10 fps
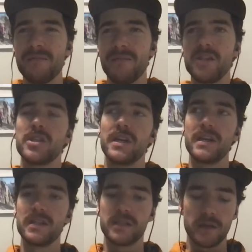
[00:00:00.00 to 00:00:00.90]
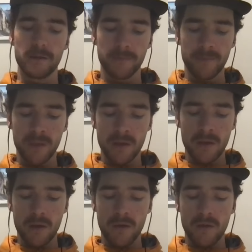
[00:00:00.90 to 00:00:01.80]
envision it is that,
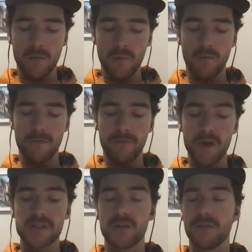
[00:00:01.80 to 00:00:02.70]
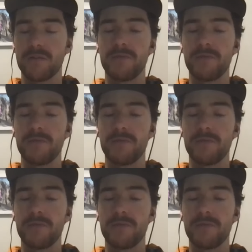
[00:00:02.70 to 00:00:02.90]
first off,